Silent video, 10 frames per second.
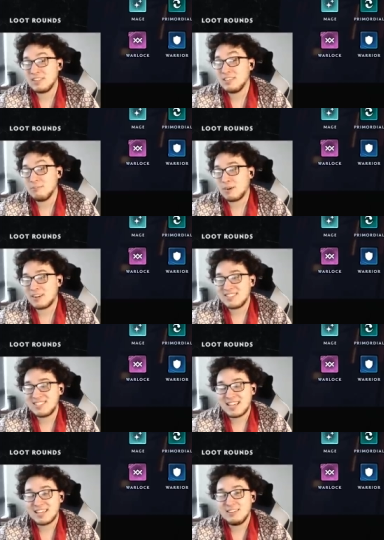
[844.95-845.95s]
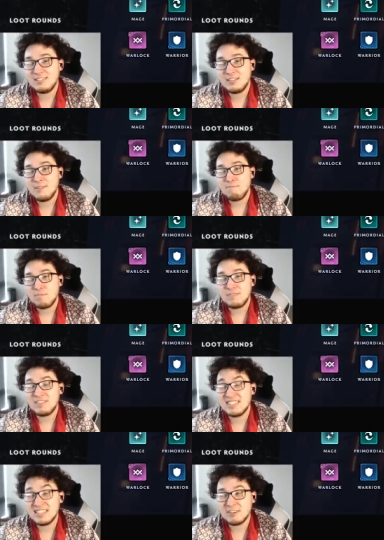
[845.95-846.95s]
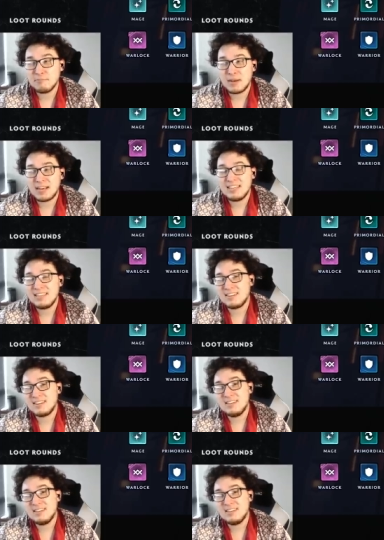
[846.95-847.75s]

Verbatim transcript: thing you want second, if he's nearby it.